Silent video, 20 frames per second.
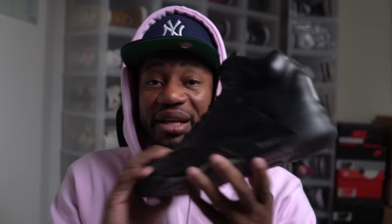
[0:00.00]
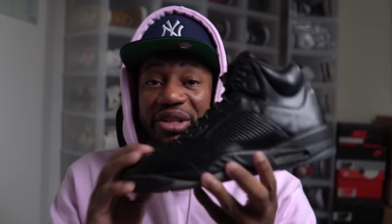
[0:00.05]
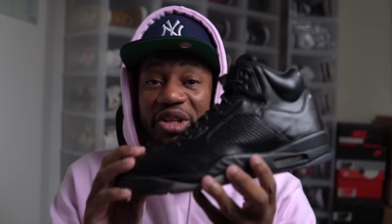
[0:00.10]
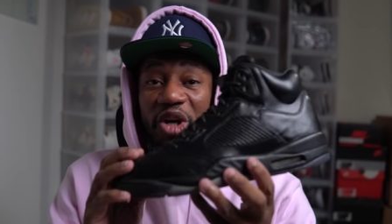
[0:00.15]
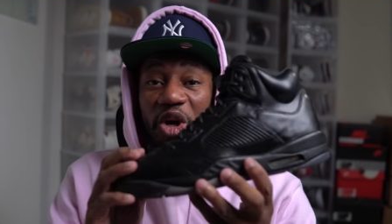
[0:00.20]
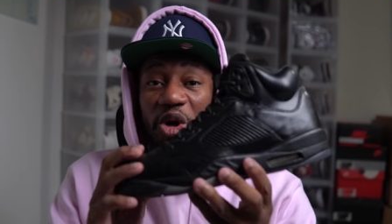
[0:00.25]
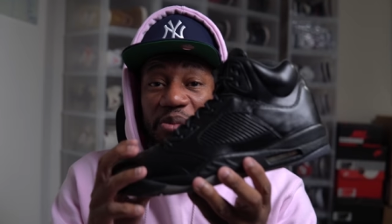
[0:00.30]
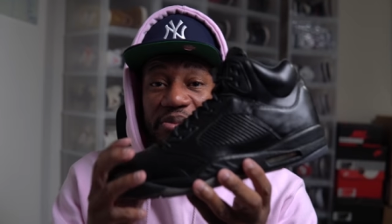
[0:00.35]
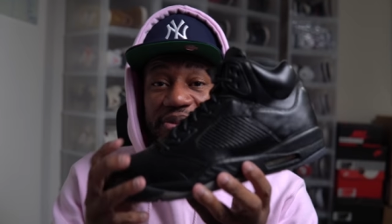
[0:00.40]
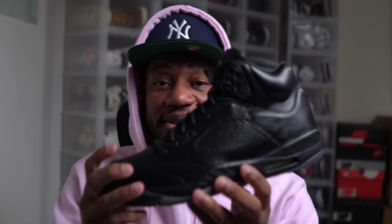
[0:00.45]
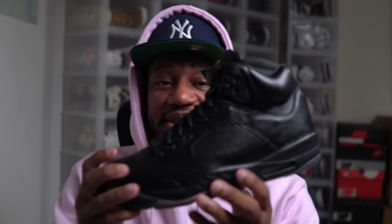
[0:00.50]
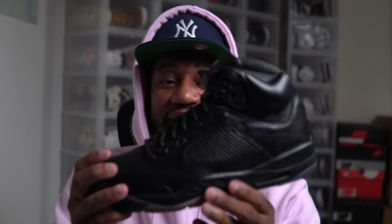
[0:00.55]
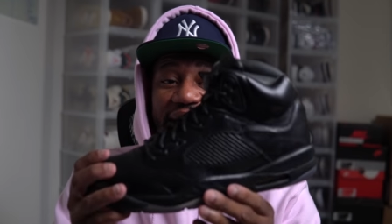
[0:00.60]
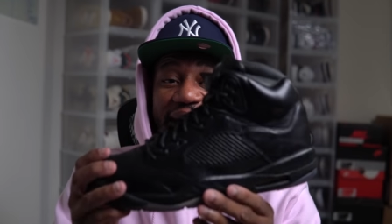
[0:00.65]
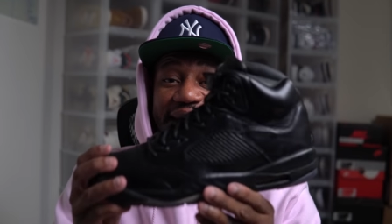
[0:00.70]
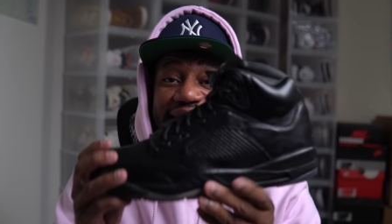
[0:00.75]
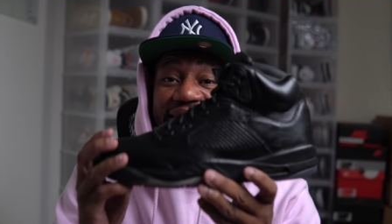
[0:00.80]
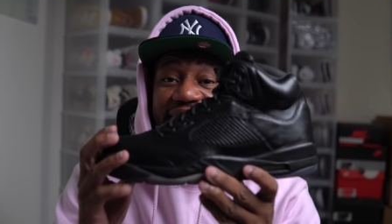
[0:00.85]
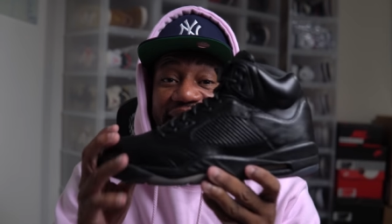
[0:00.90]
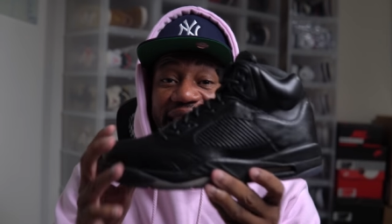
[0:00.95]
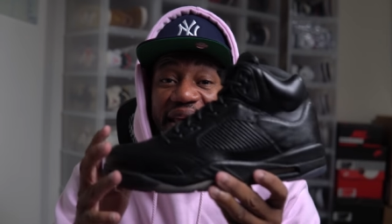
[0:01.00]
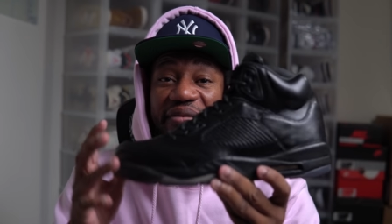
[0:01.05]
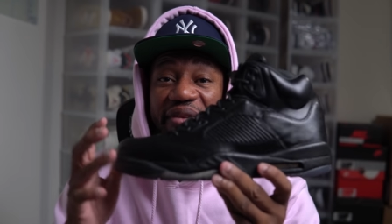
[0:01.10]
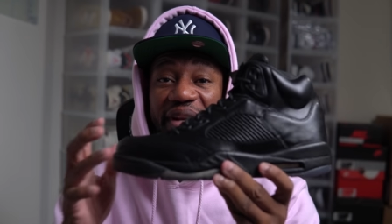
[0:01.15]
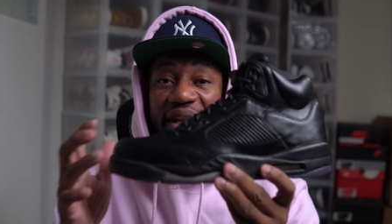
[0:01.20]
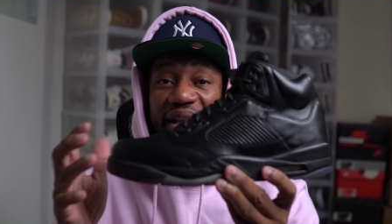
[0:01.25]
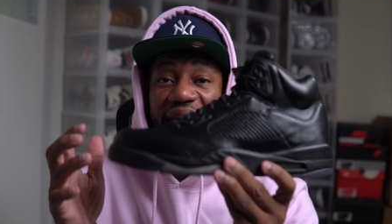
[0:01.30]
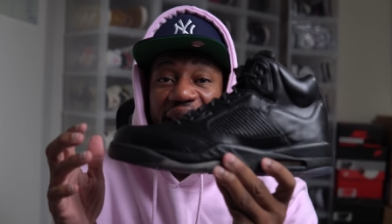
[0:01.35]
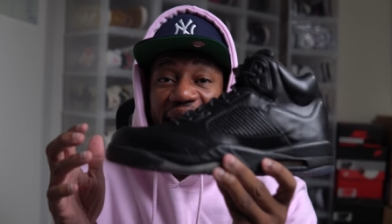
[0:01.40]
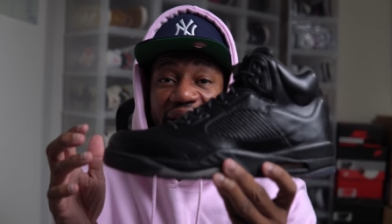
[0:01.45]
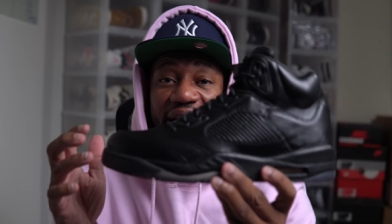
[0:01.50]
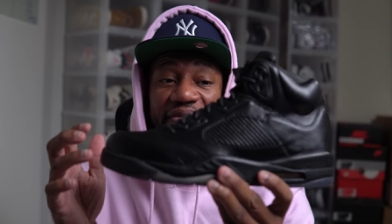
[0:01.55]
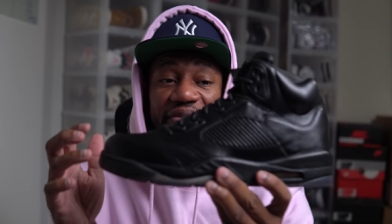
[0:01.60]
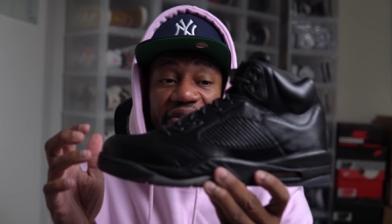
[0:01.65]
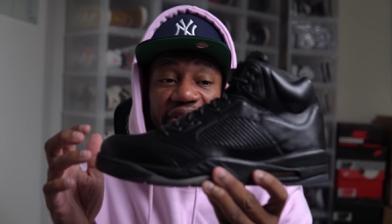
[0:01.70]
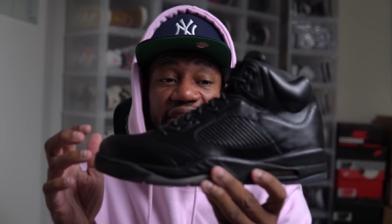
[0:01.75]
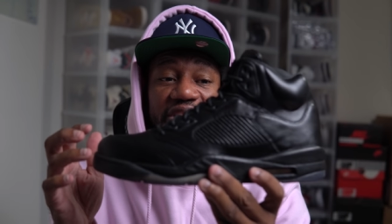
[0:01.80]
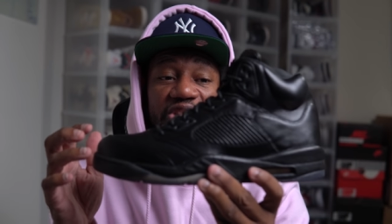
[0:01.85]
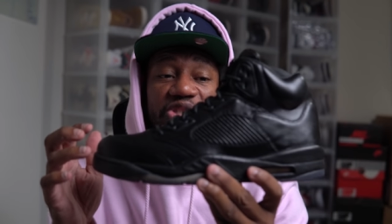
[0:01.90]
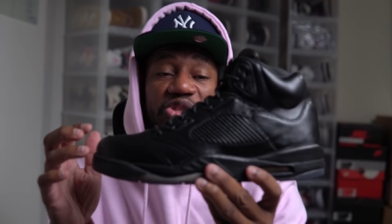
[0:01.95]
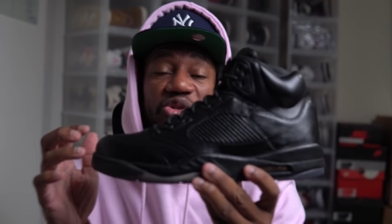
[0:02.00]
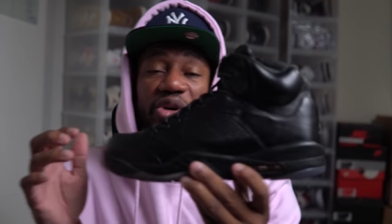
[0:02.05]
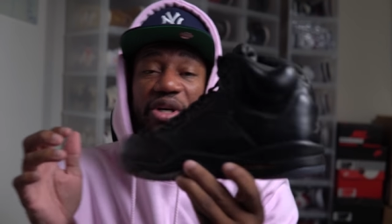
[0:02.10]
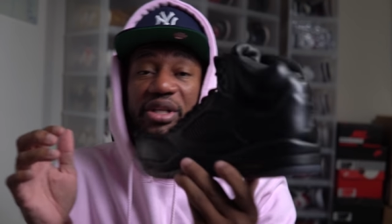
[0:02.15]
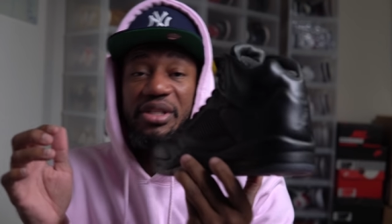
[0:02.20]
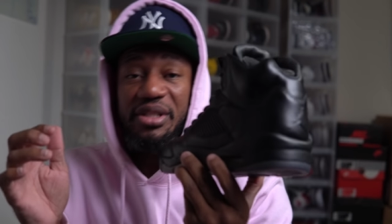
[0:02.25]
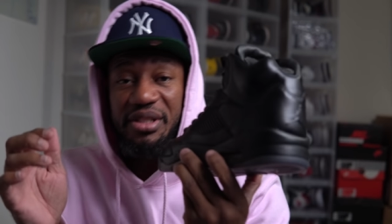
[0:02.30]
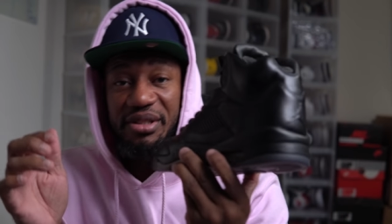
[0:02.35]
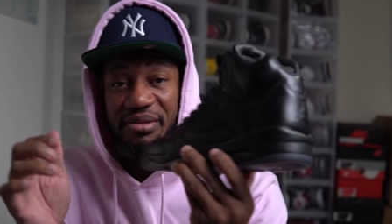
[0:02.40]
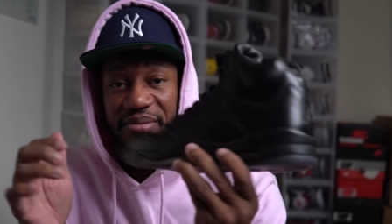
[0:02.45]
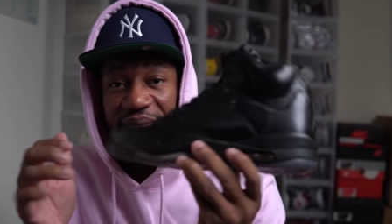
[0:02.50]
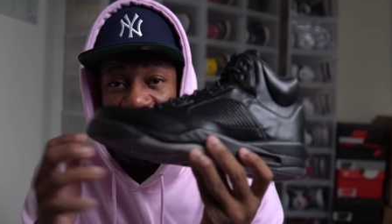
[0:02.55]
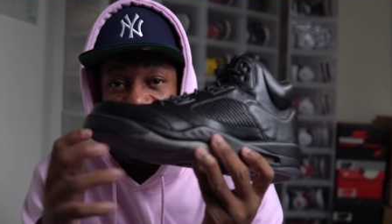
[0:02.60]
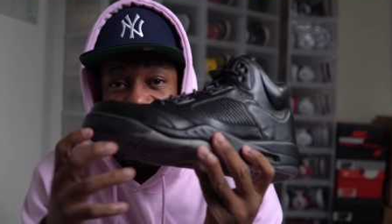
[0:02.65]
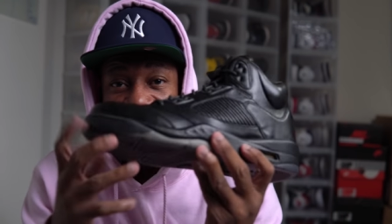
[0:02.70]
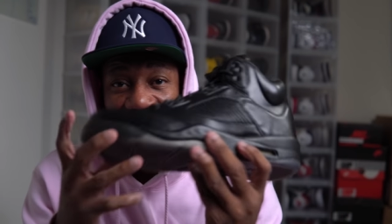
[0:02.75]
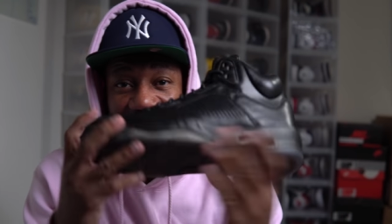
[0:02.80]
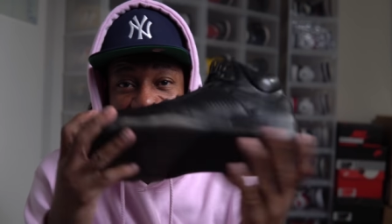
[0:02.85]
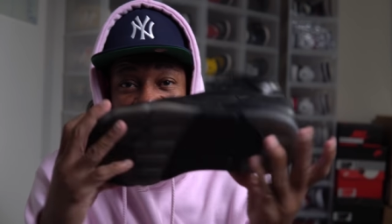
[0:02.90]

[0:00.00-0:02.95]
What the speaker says: Dope, size 11 and a half of these joints, man.